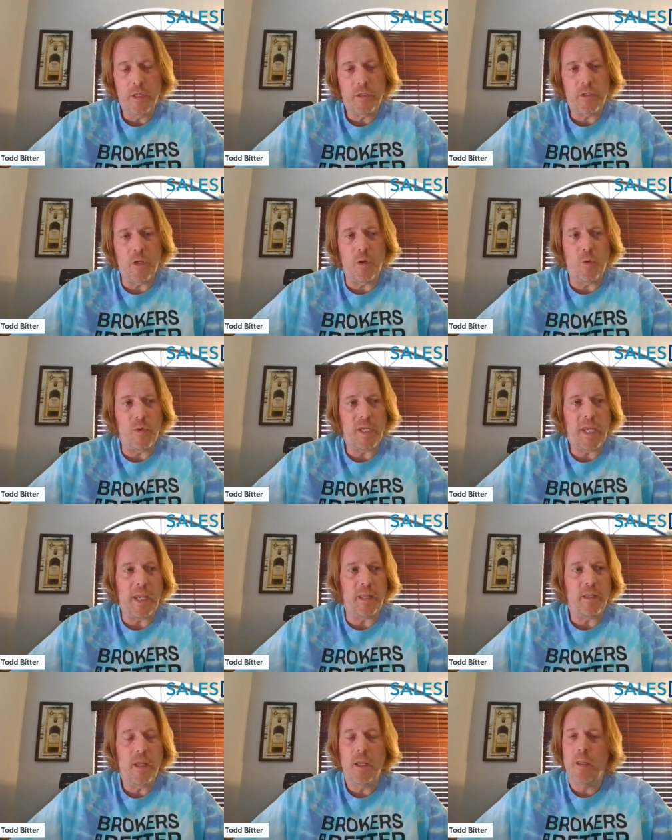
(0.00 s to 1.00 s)
So
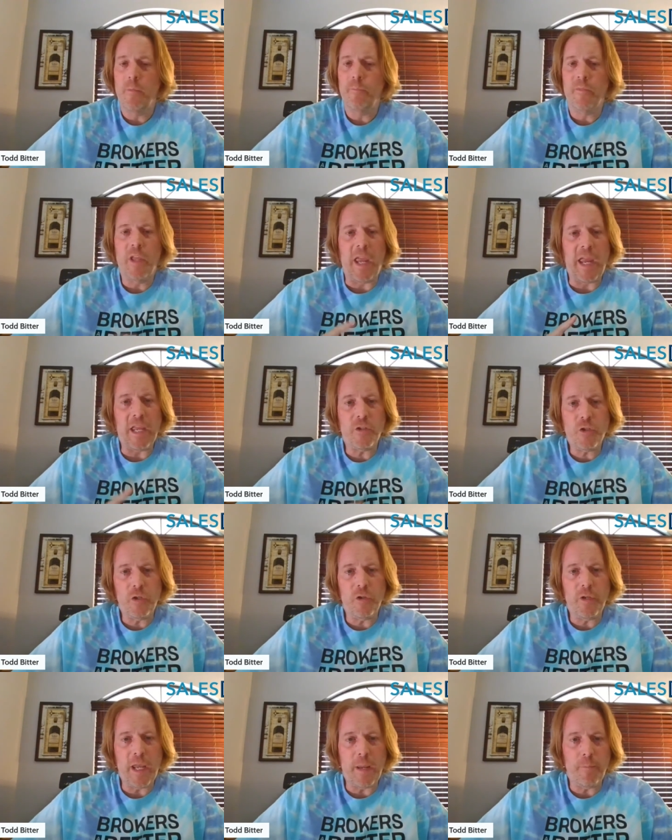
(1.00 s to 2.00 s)
again, answer
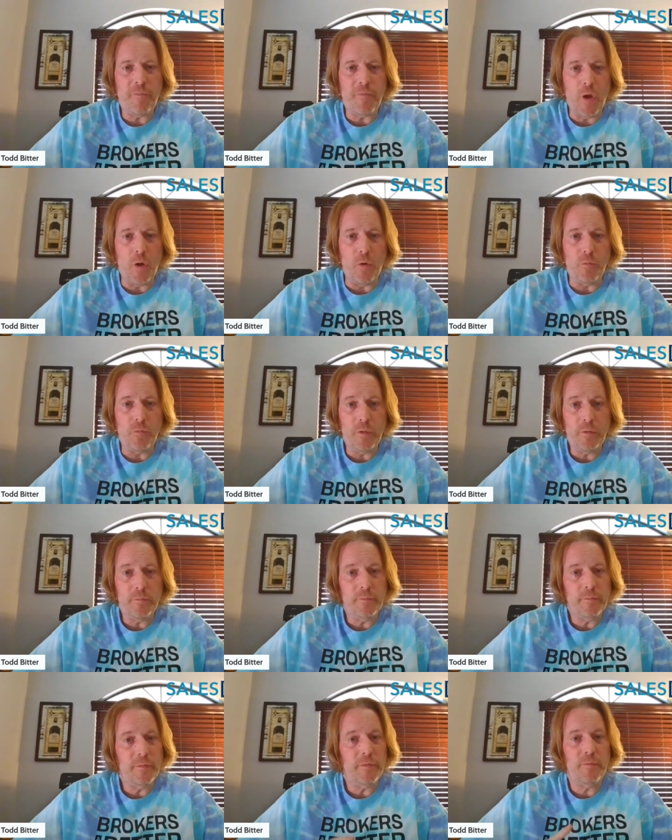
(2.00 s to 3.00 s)
your damn phone,
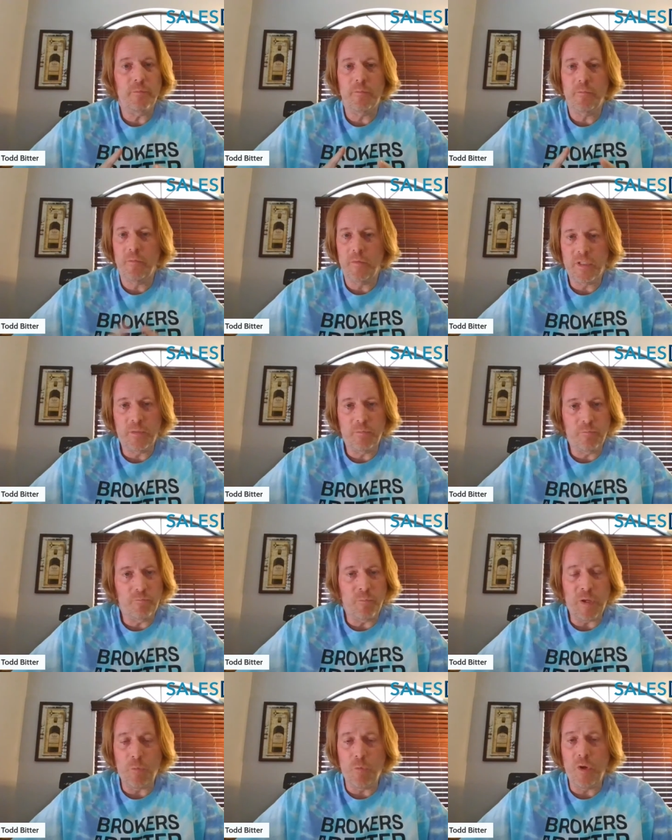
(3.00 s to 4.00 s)

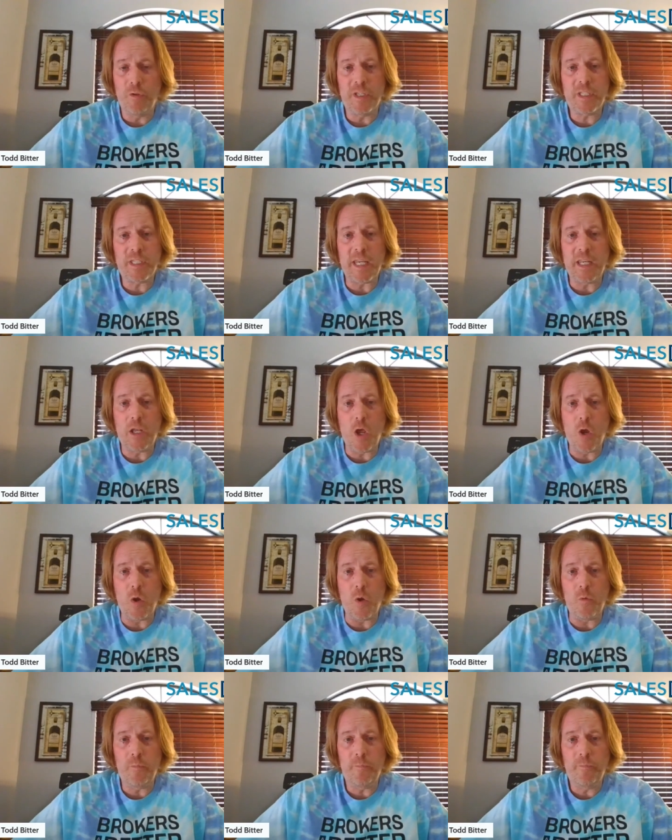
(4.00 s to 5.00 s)
be willing to say
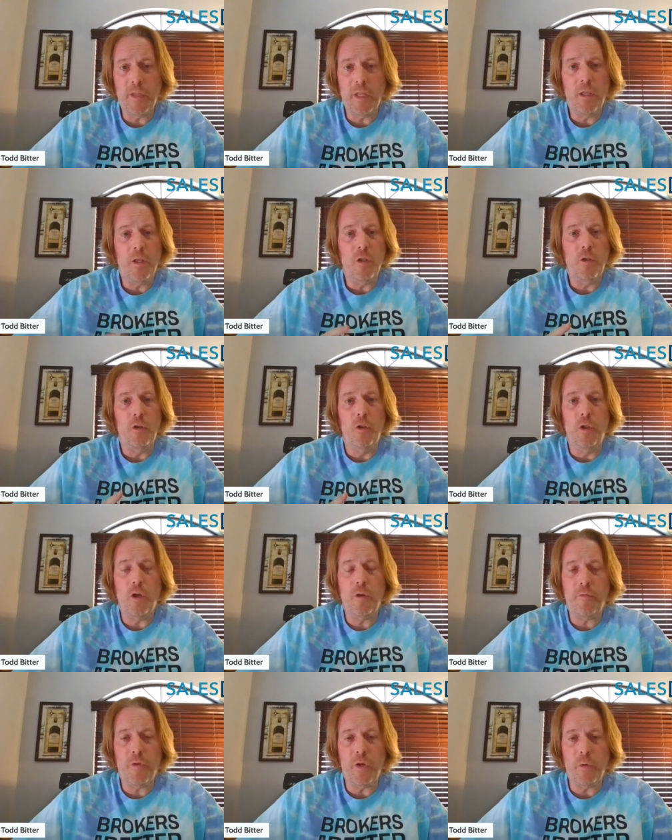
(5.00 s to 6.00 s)
no,
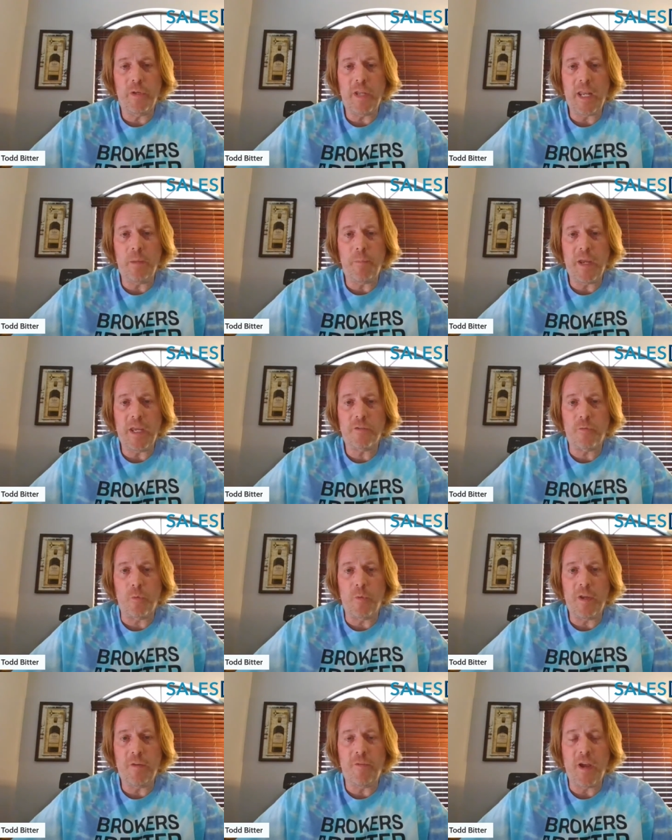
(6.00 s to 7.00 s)
look for your database
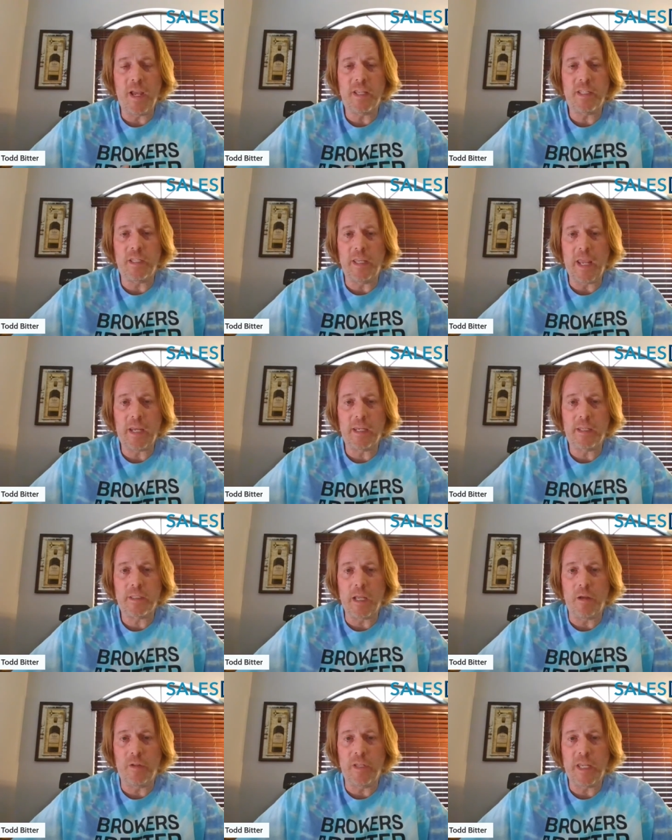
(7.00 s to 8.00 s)
for refis and debt
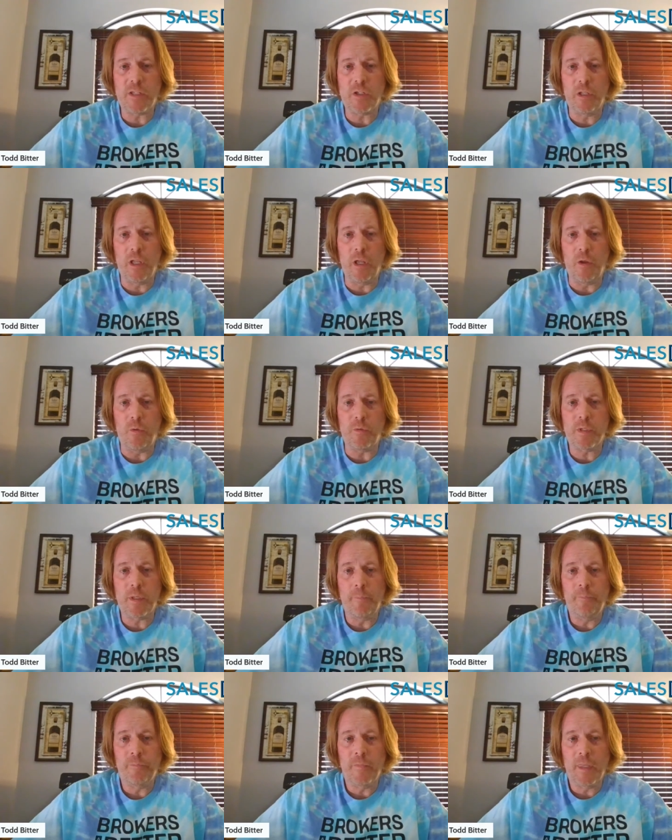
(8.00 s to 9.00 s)
consolidation
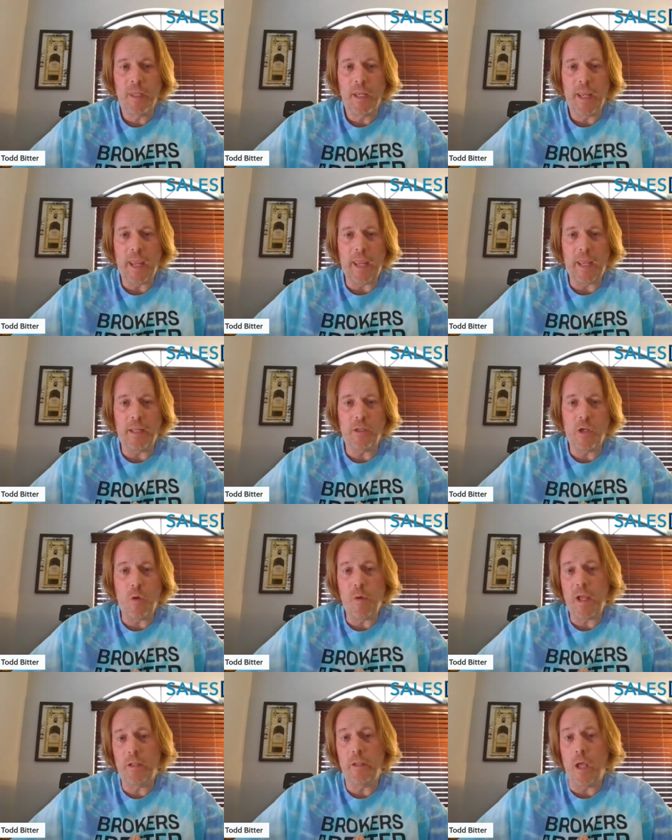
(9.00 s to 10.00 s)
loans, and
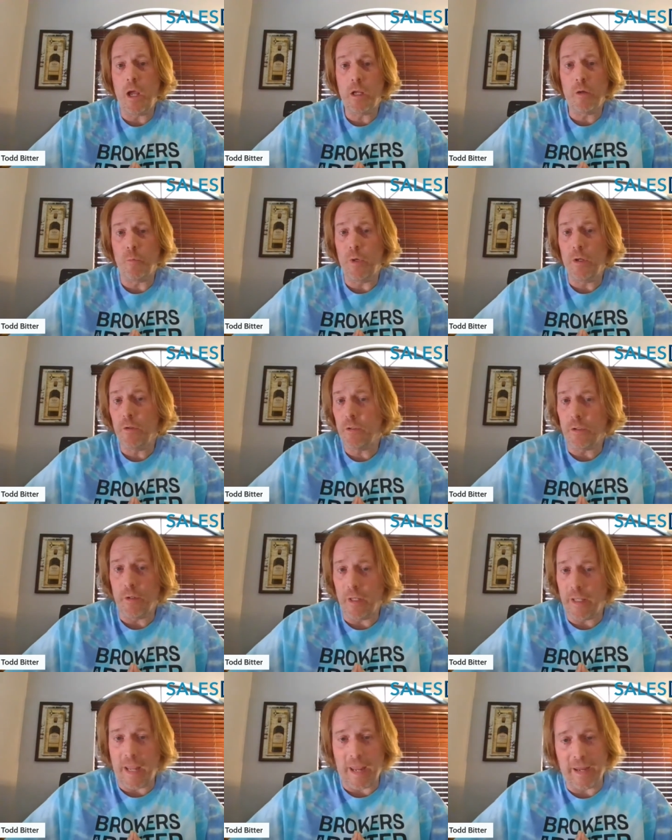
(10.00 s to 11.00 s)
go out and hug a realtor
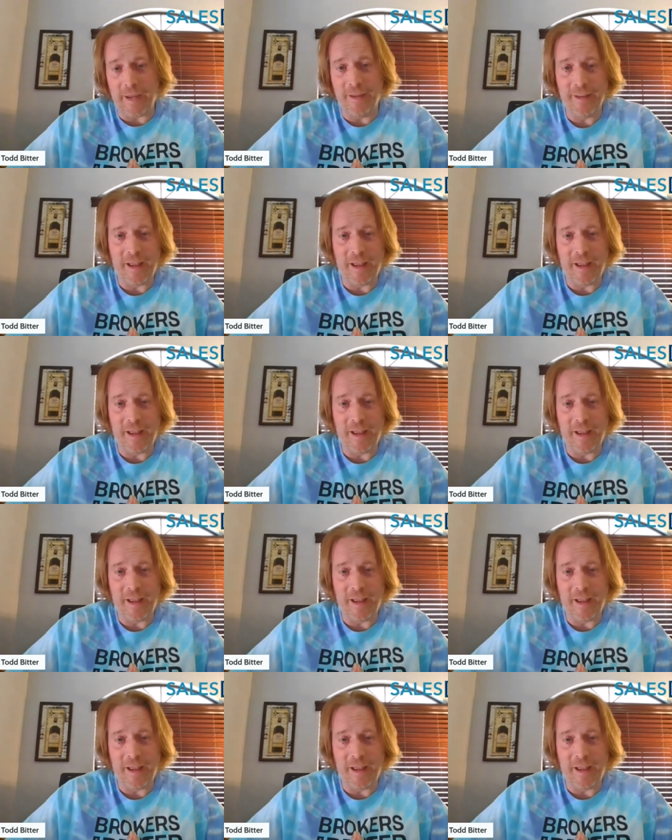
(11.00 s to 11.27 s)
today.